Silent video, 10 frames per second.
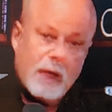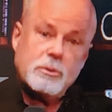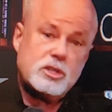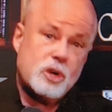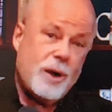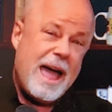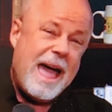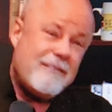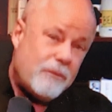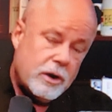I'm going to show
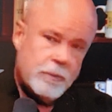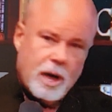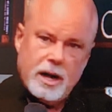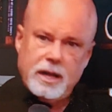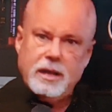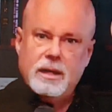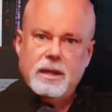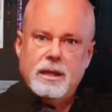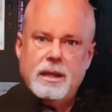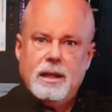everybody
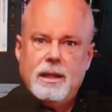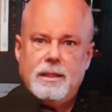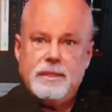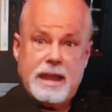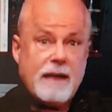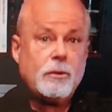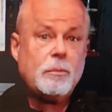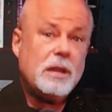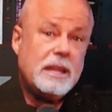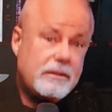that ever
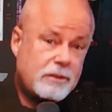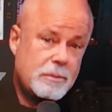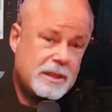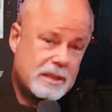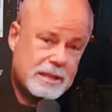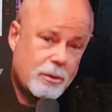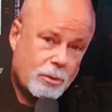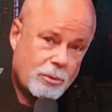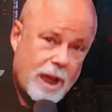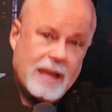believed in me that they
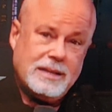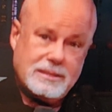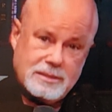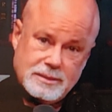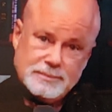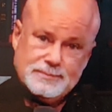were right.